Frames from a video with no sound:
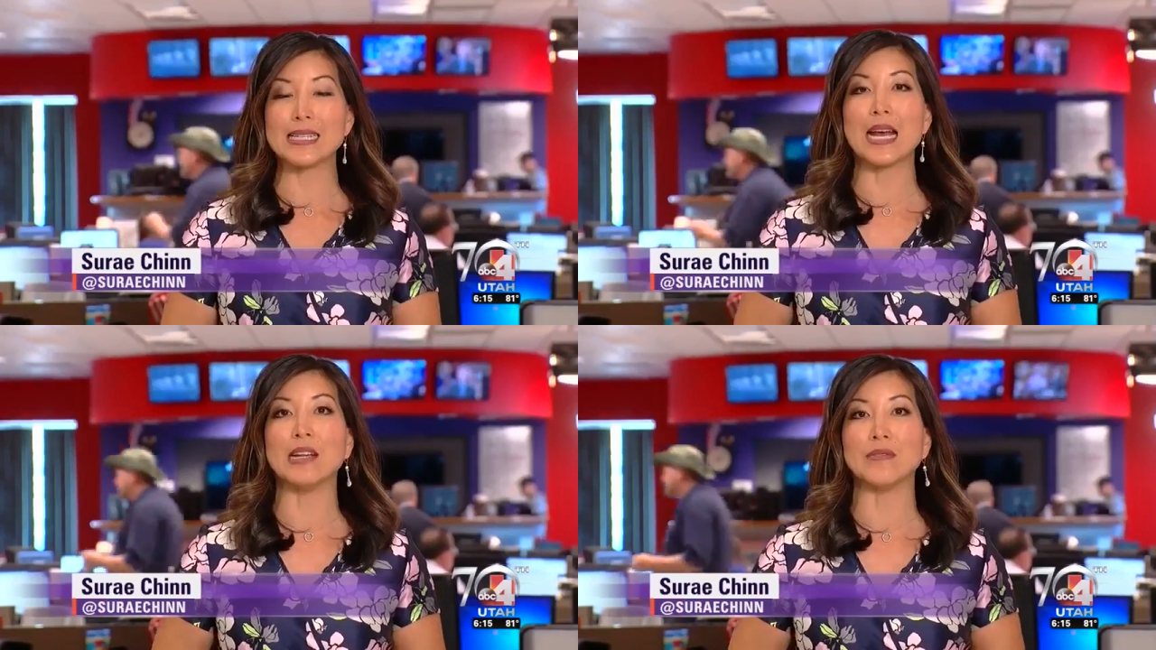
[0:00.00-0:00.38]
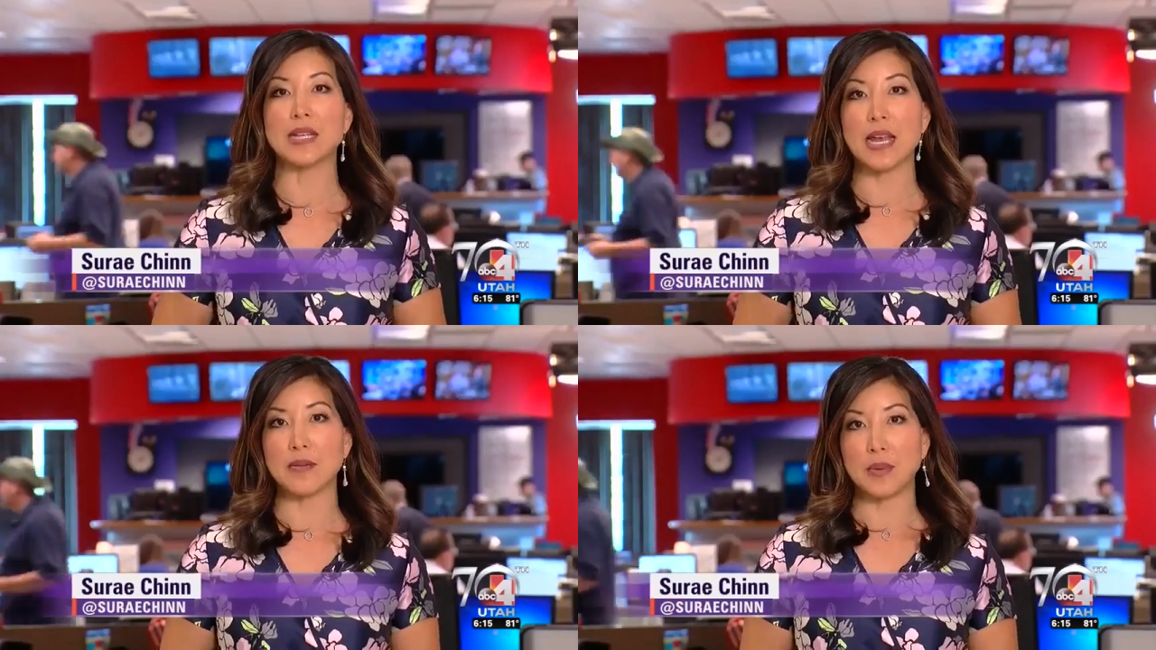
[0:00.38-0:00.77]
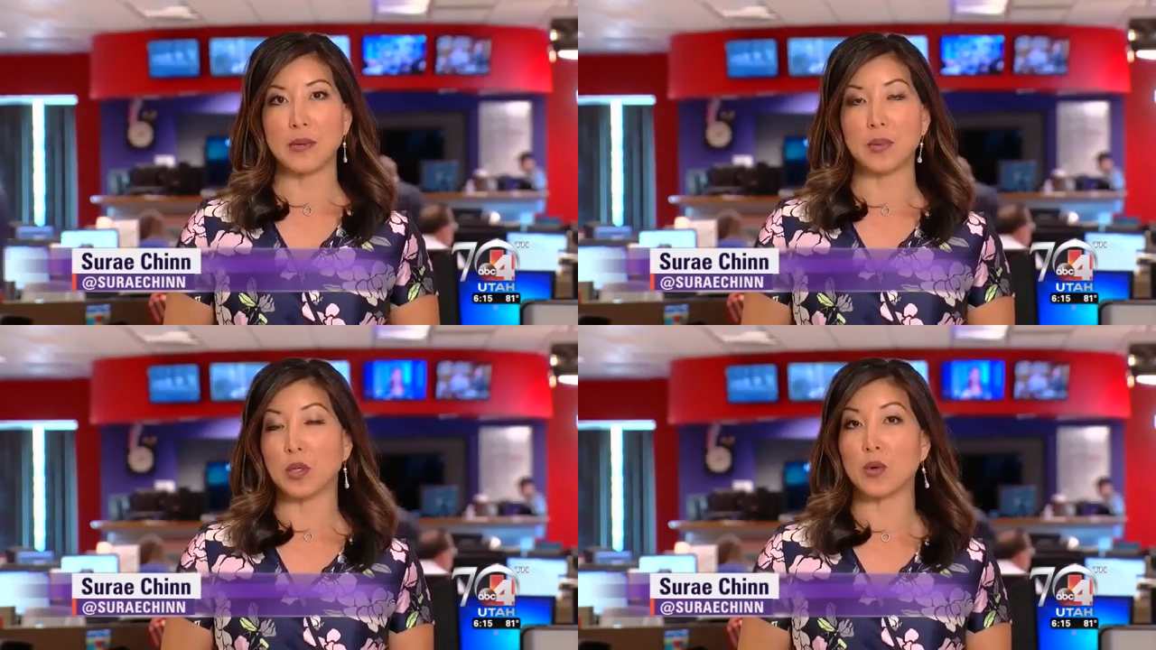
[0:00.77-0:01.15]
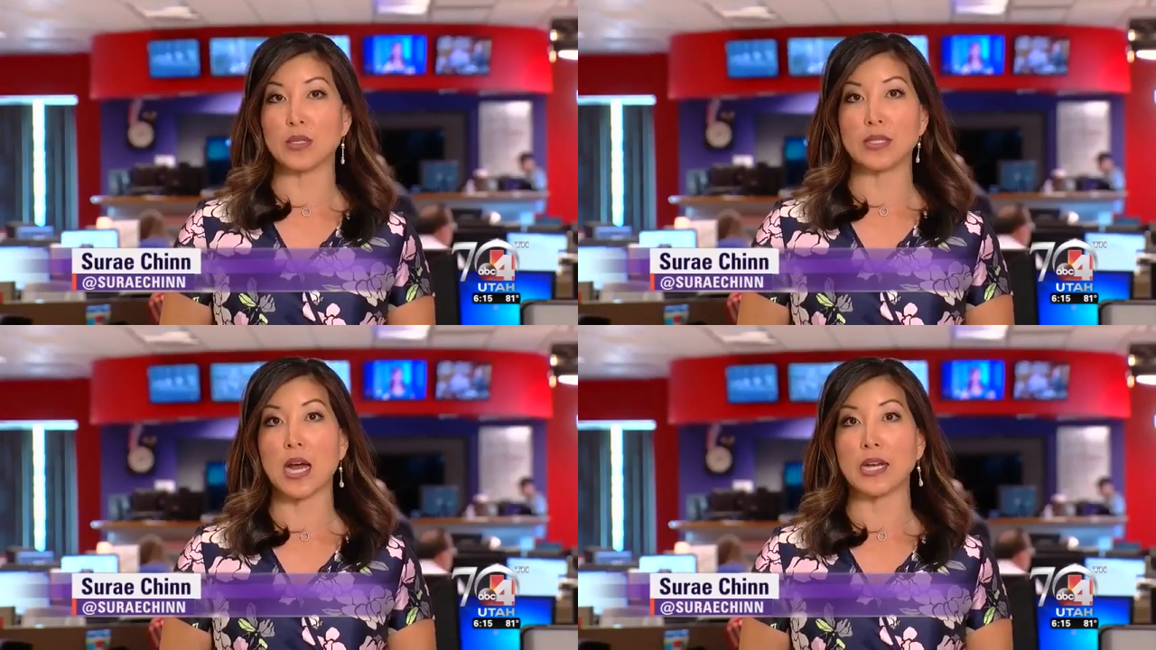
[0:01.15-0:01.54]
out of 10 people who
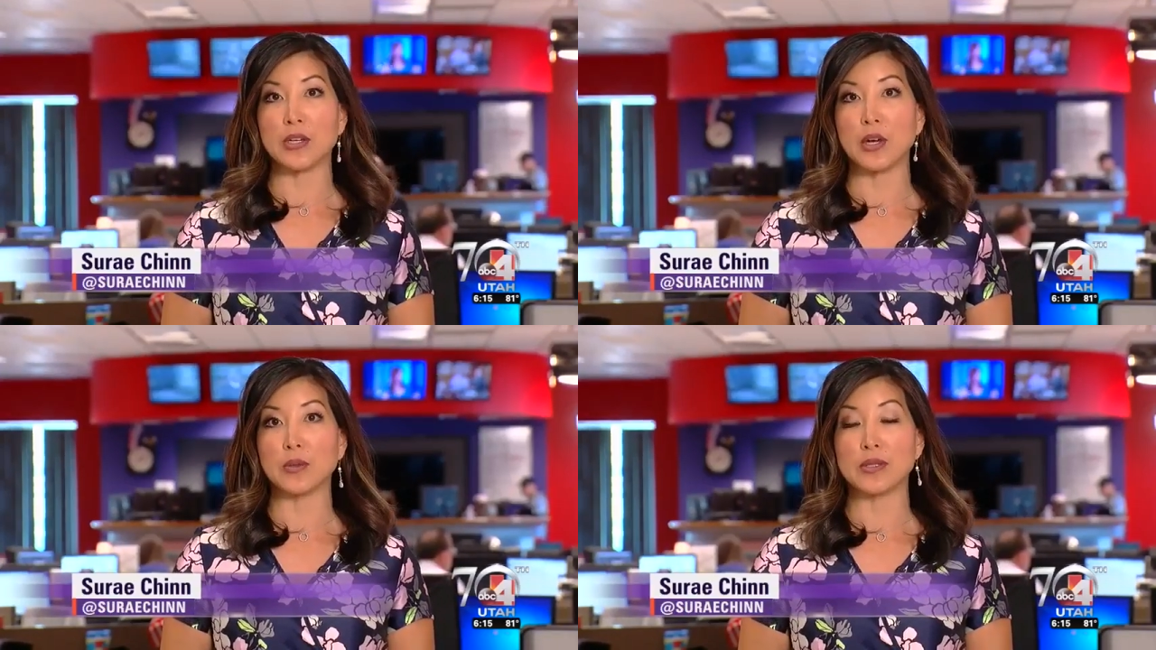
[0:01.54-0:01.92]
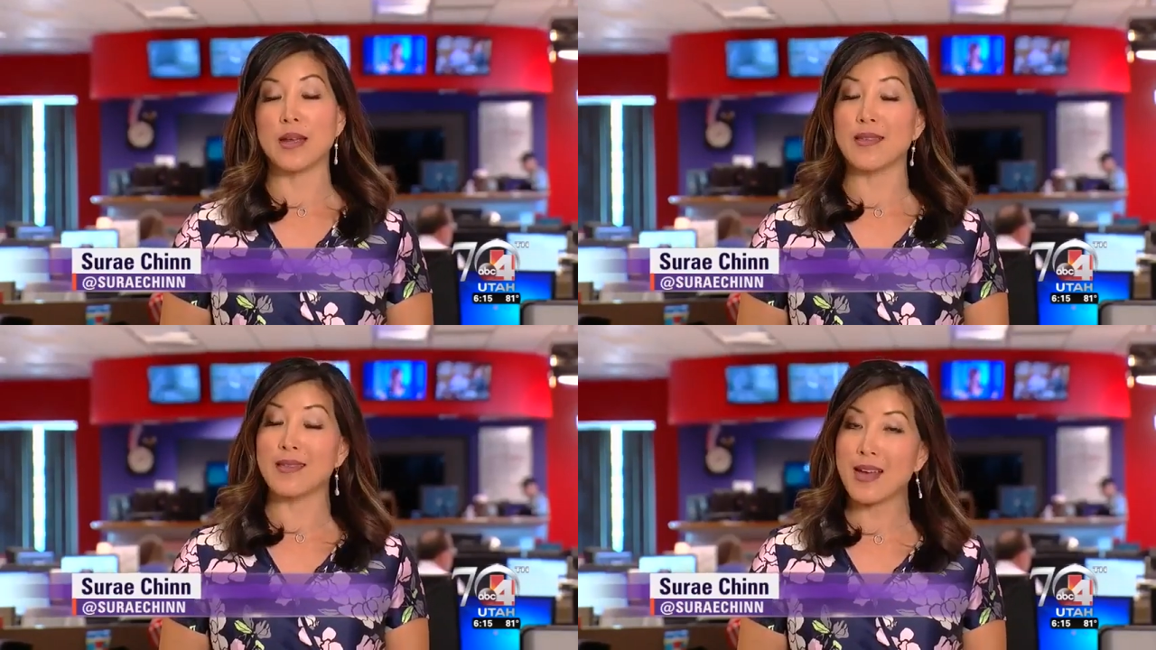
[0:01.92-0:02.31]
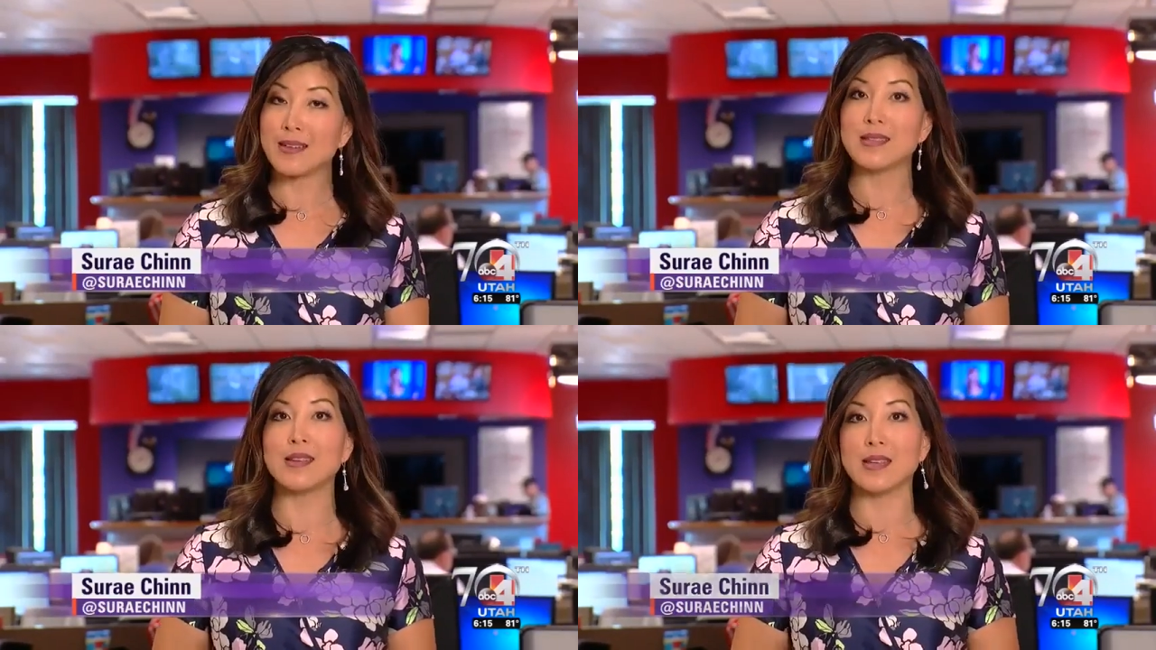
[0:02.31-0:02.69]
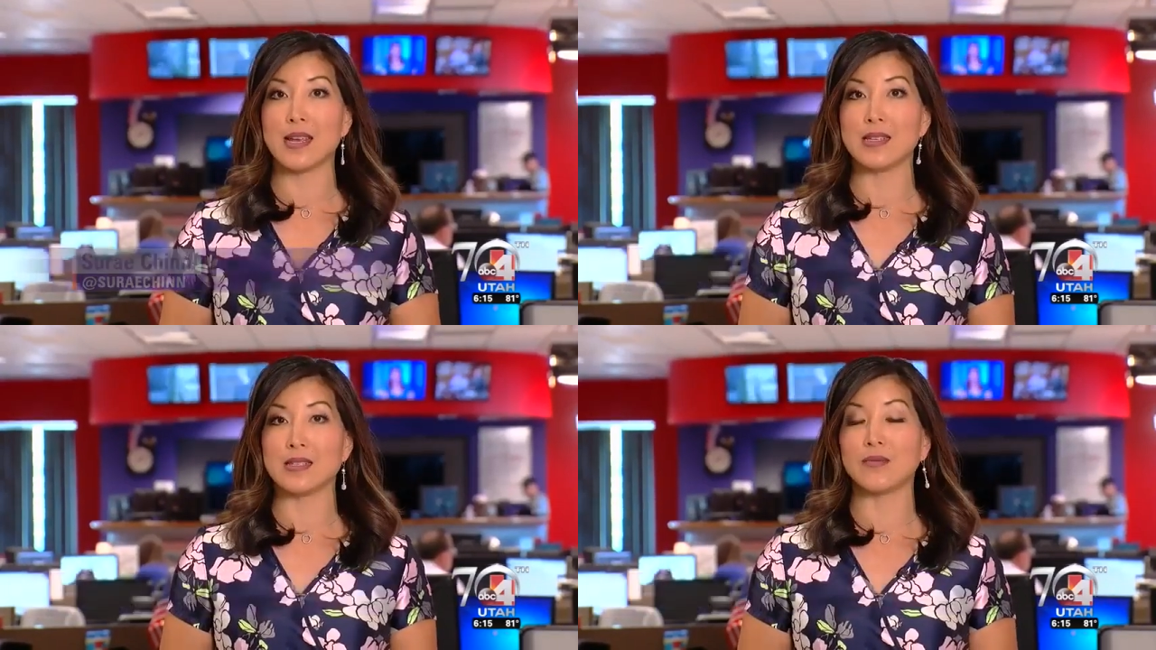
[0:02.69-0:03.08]
are diagnosed, and that's the
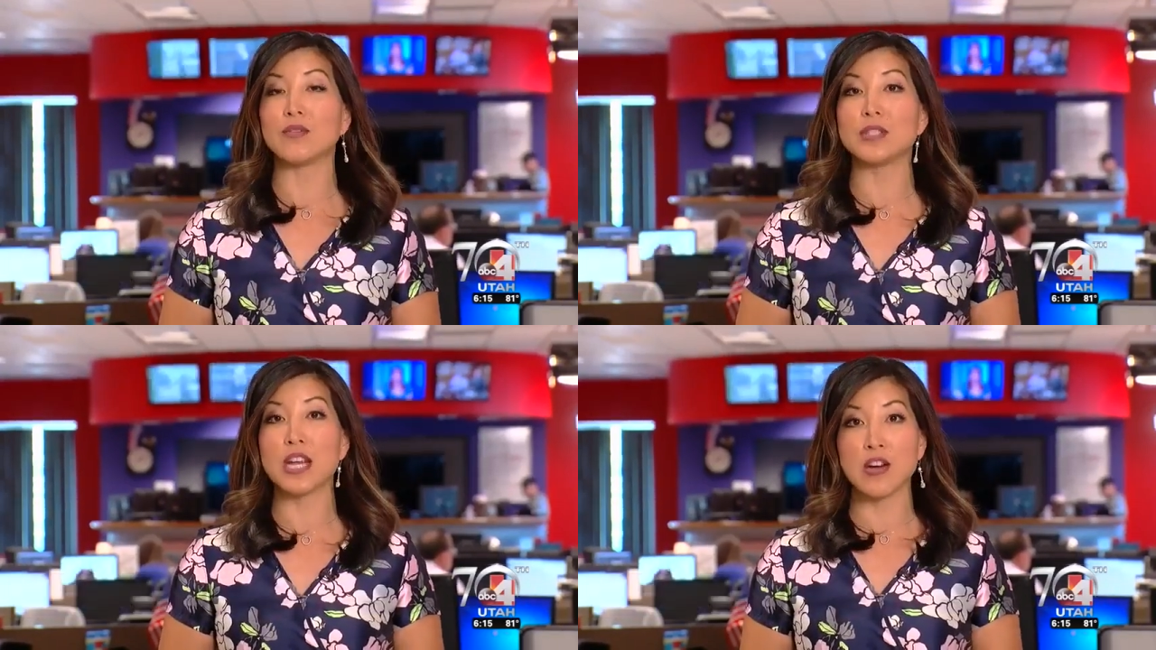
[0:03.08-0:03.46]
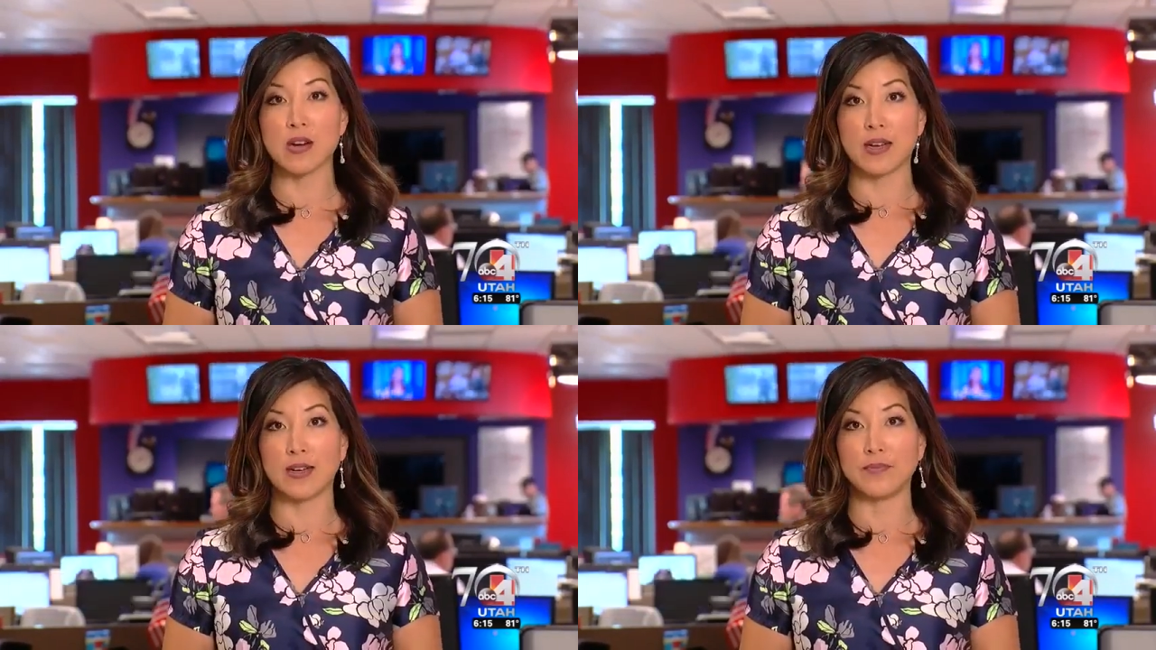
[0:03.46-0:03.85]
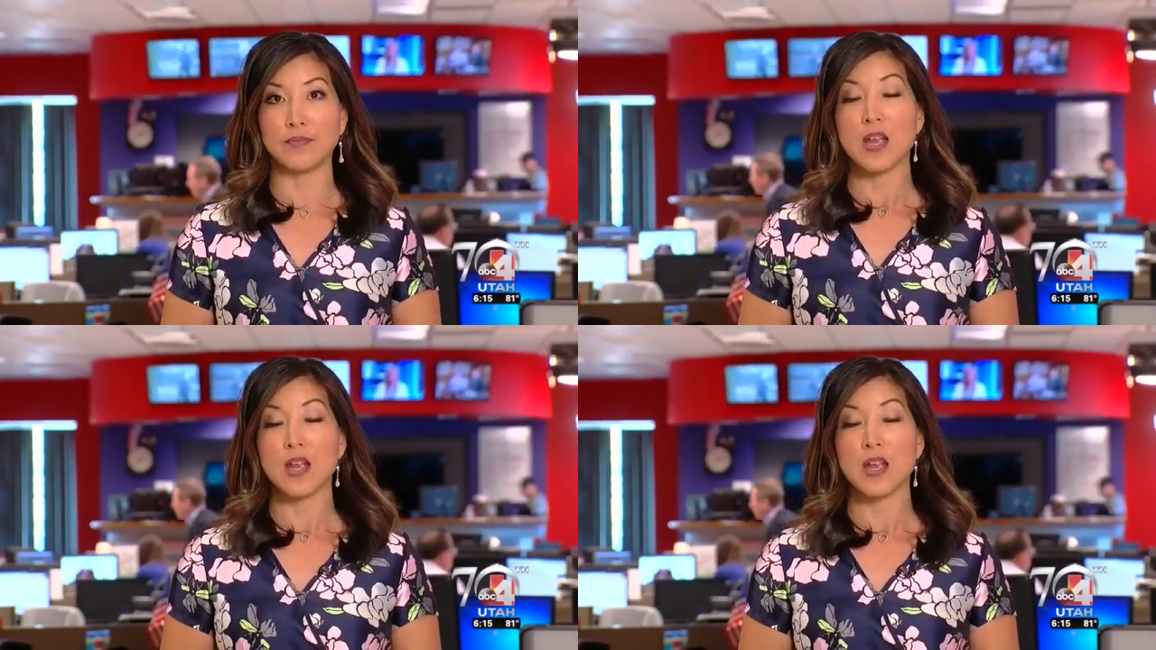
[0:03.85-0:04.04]
case for Terica.